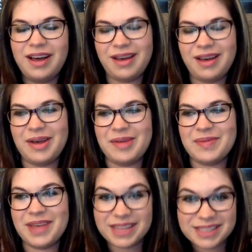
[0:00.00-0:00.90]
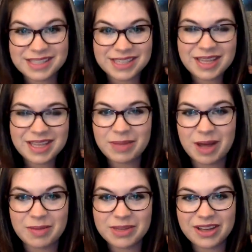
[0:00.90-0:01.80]
and then seeing them
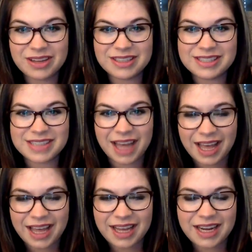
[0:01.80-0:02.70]
come alongside